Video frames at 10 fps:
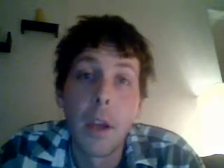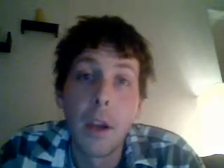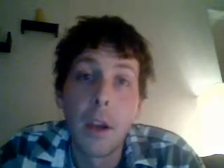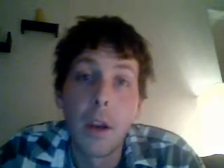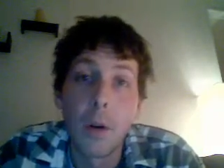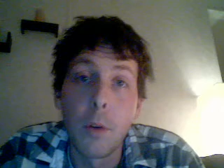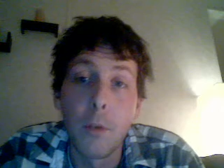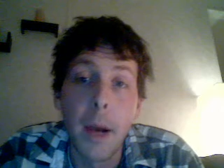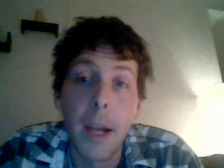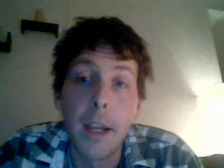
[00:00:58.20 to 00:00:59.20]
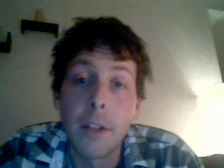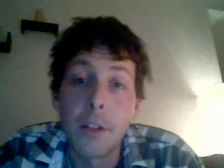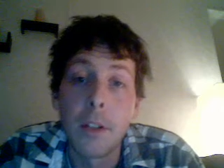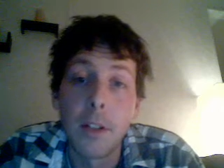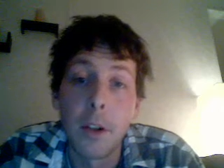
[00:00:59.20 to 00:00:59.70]
going over my
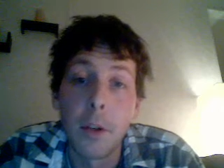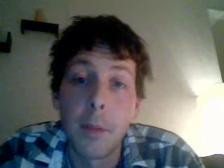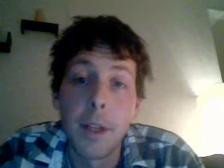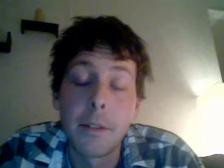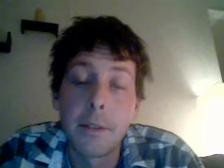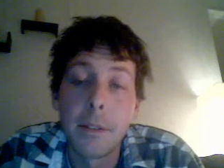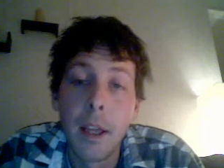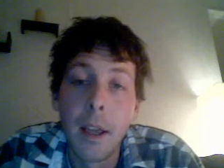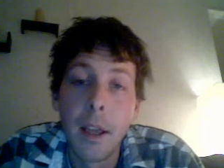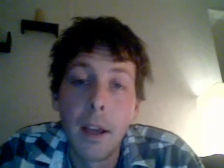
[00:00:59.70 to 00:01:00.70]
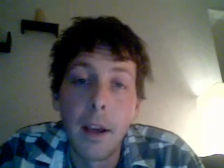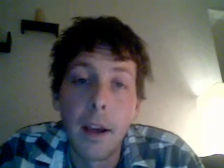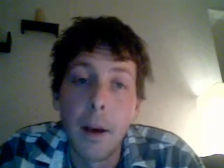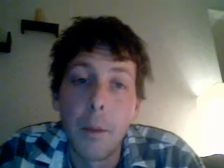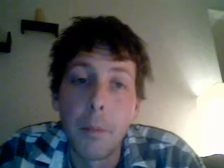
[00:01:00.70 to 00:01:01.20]
history a little bit.
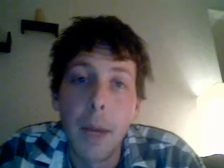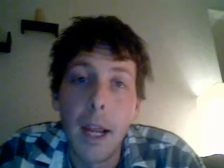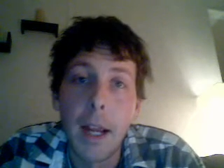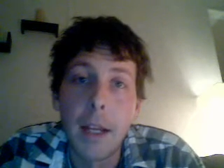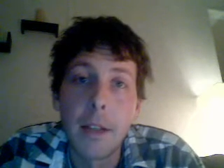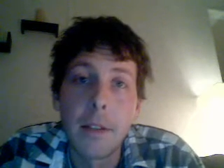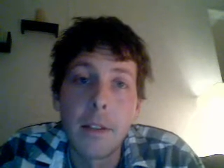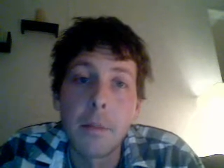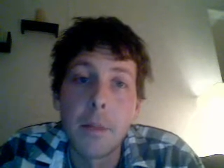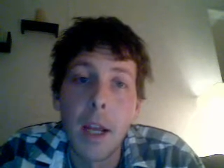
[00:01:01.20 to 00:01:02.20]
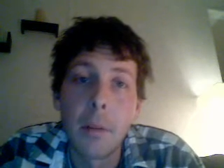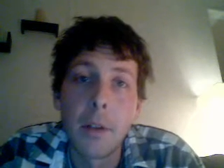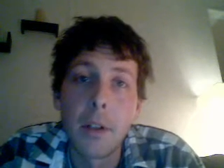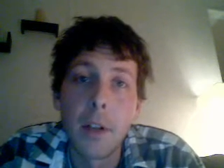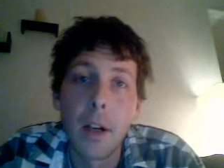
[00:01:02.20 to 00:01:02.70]
Back in
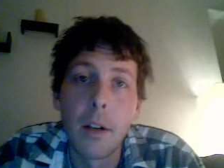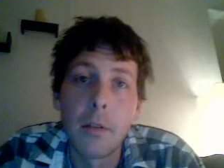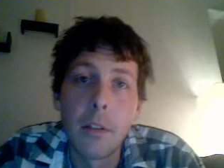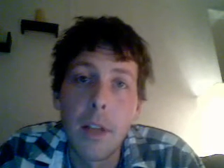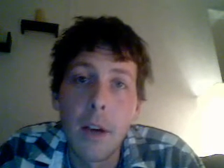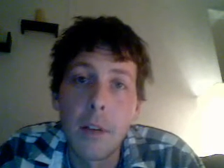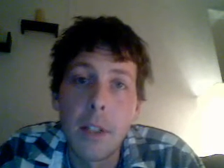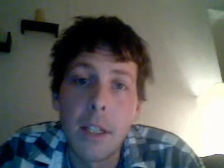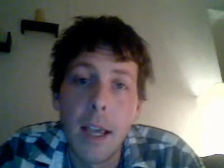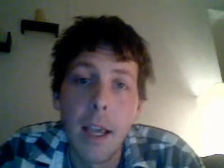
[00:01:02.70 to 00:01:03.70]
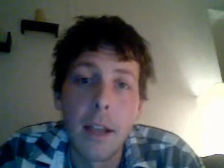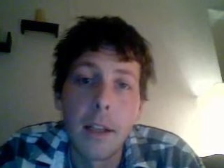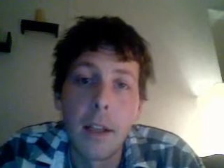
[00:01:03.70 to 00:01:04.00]
September of 2010,